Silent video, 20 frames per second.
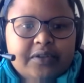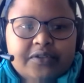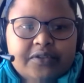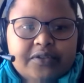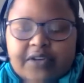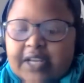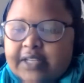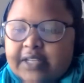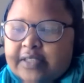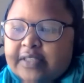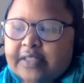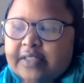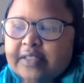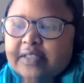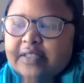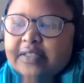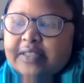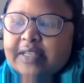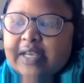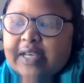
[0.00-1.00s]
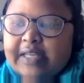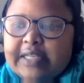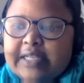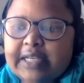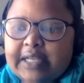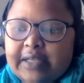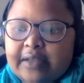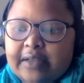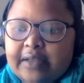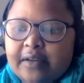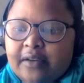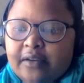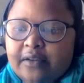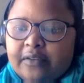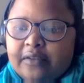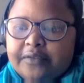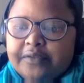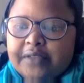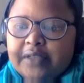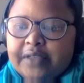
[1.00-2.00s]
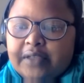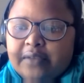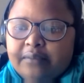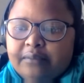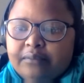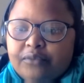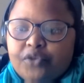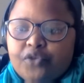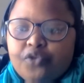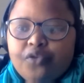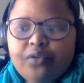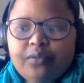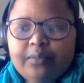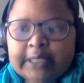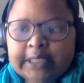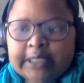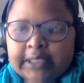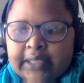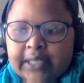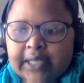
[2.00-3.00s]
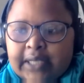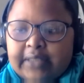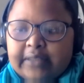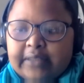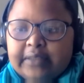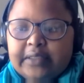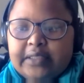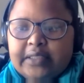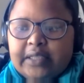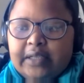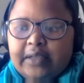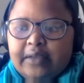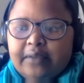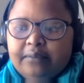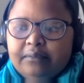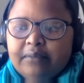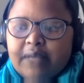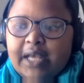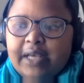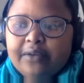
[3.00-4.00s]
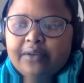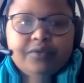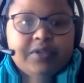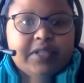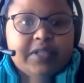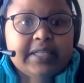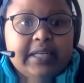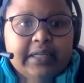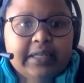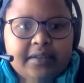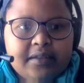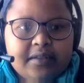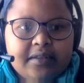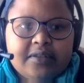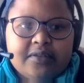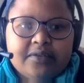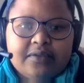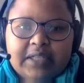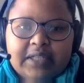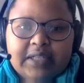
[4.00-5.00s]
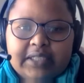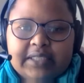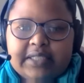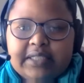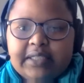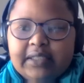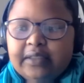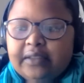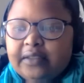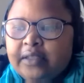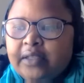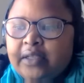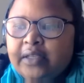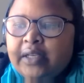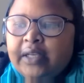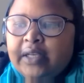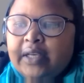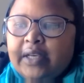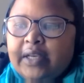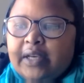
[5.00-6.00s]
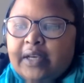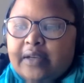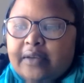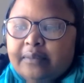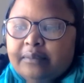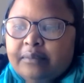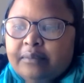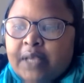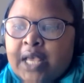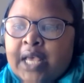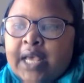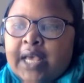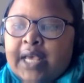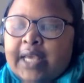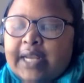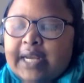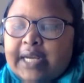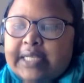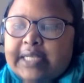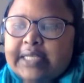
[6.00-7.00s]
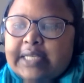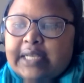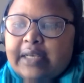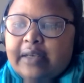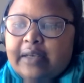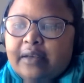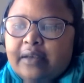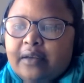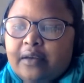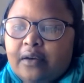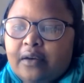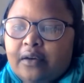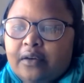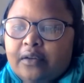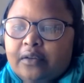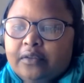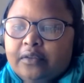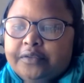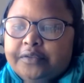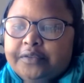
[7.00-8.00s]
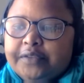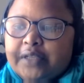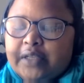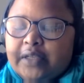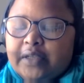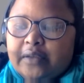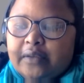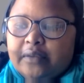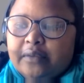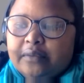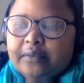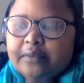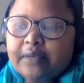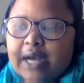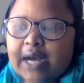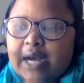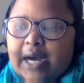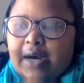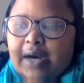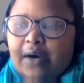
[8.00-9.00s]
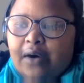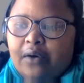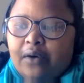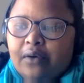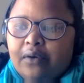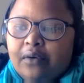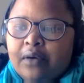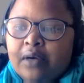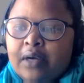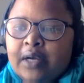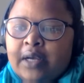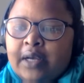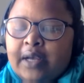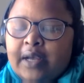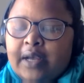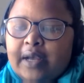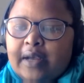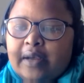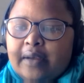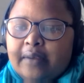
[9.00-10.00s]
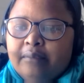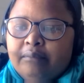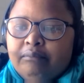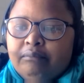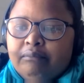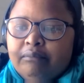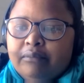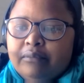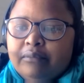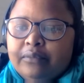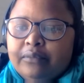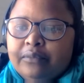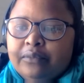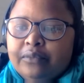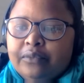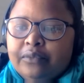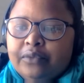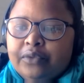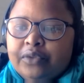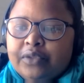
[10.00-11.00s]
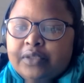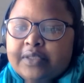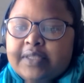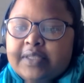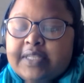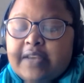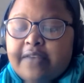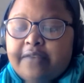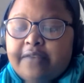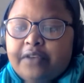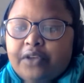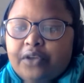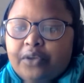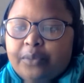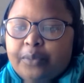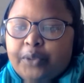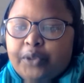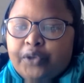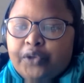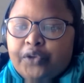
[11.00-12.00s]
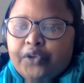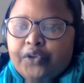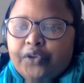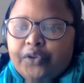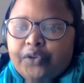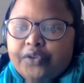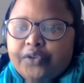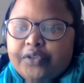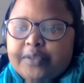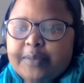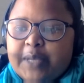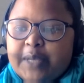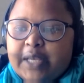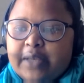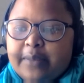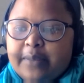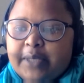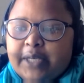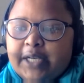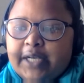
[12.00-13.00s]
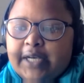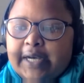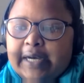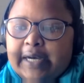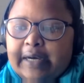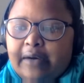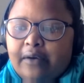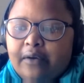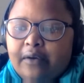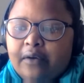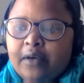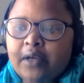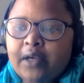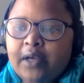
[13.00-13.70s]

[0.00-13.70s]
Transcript: address this idea of trauma and resilience, right? An idea of how, Stef, in your book, you speak about how